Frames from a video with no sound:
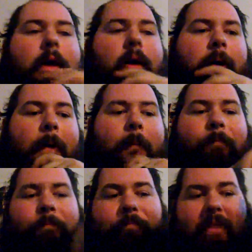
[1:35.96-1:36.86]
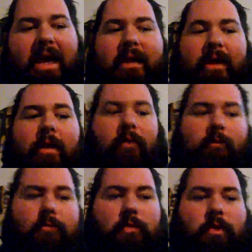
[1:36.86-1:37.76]
Um, and then
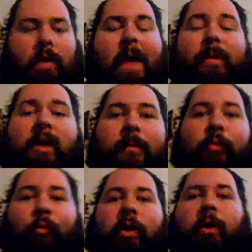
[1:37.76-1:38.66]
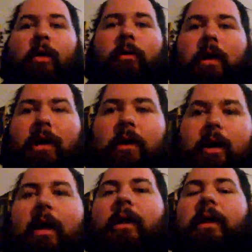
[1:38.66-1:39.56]
wrapping up the rear
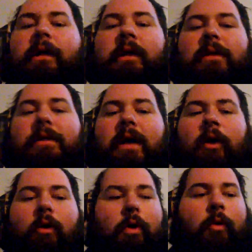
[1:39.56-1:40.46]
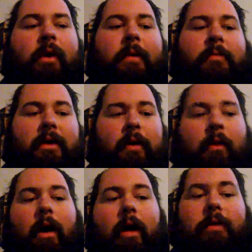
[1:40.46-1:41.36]
LED style OEM tail
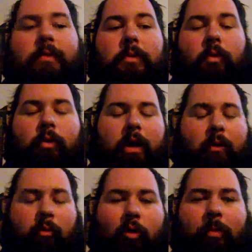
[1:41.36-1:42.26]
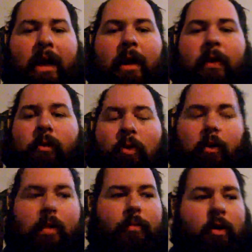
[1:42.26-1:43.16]
lights with a roll pan
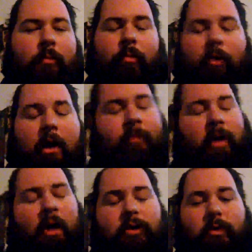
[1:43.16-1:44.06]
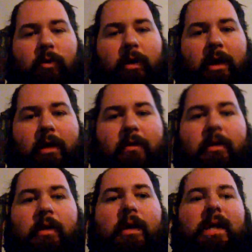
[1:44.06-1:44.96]
or a bumper. I'm not sure yet.
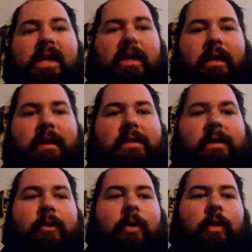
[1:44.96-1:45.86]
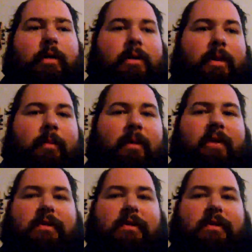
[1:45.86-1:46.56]
Interior is going to be a